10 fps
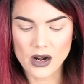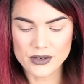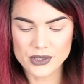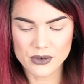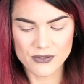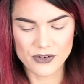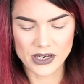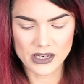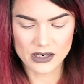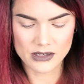Are you a
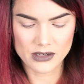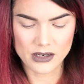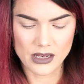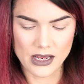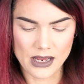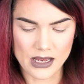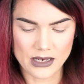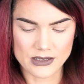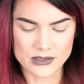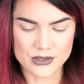vegan,
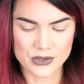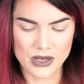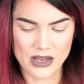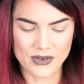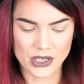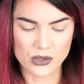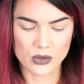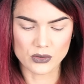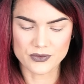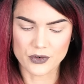and do you have any
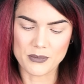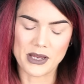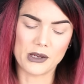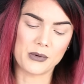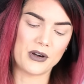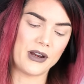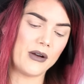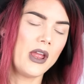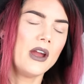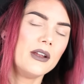goals for a makeup
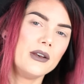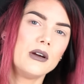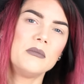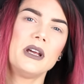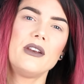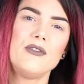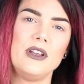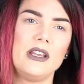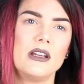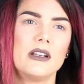career? No, I'm not a
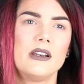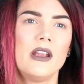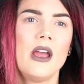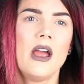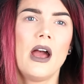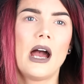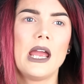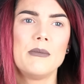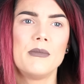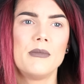vegan.
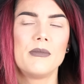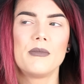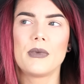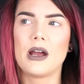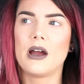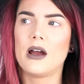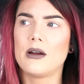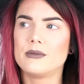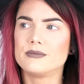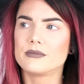I'm
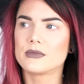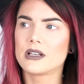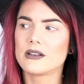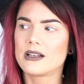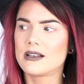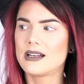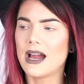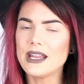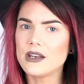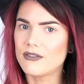
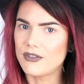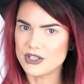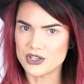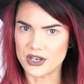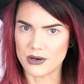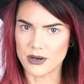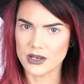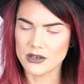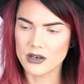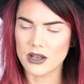kind of
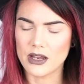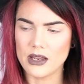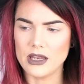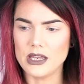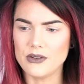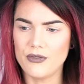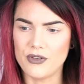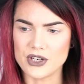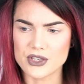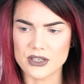vegetarian. I eat
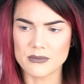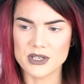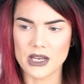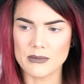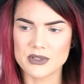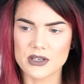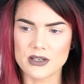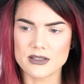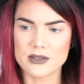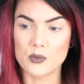fish sometimes,
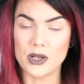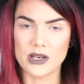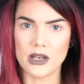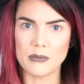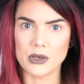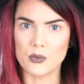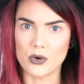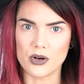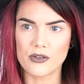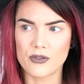because when I'm at
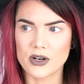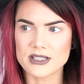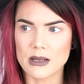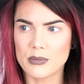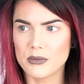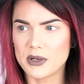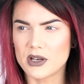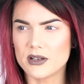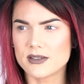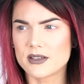work, for example,
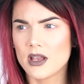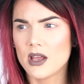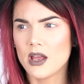because